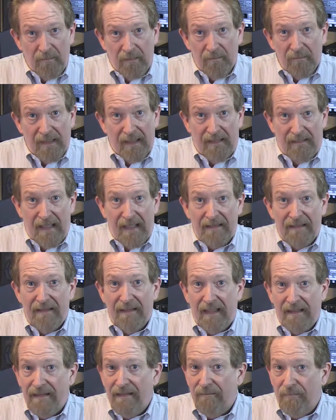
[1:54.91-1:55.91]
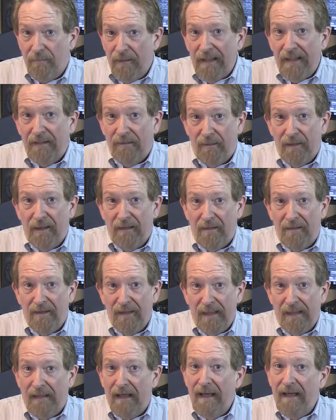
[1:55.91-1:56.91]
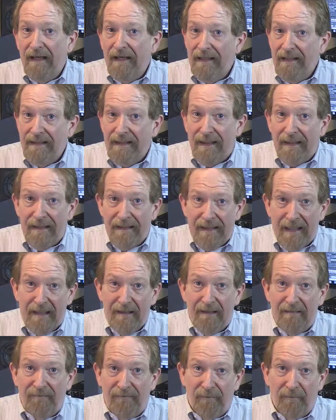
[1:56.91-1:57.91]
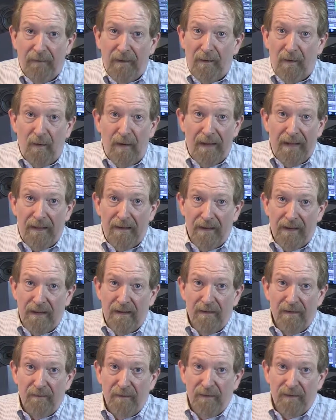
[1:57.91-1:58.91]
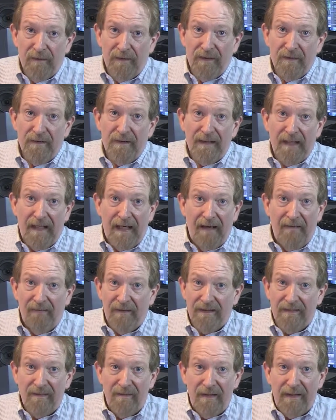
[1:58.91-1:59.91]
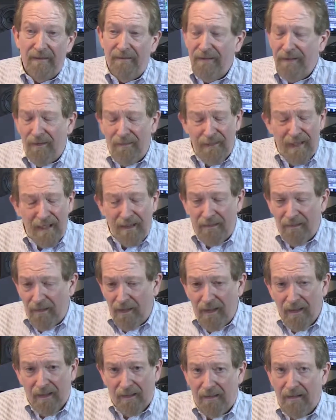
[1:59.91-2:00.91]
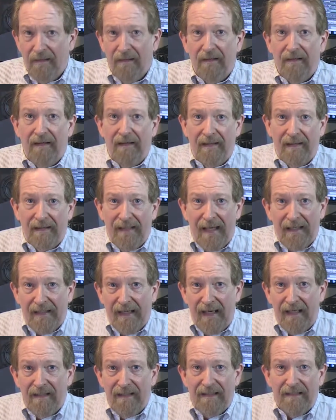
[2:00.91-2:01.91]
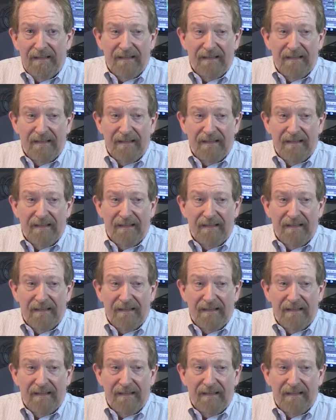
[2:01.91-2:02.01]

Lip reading: Okay, that's a really critical thing. Is it intended for recording engineer producers that have a studio? No, not at all. In that case,